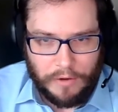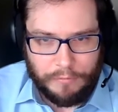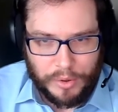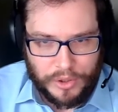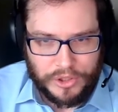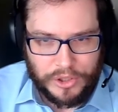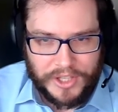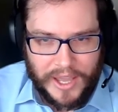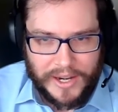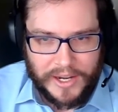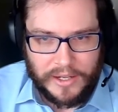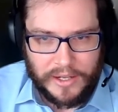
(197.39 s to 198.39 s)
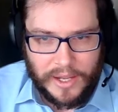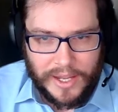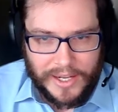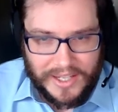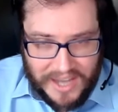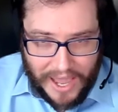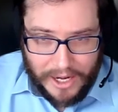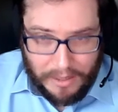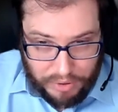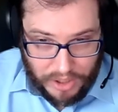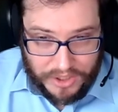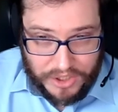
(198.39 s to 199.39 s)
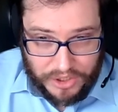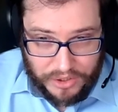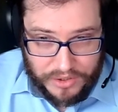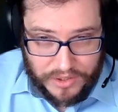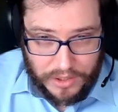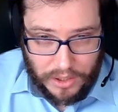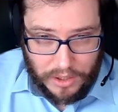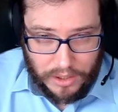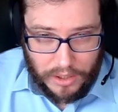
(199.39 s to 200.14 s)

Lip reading: of personal data, data processors,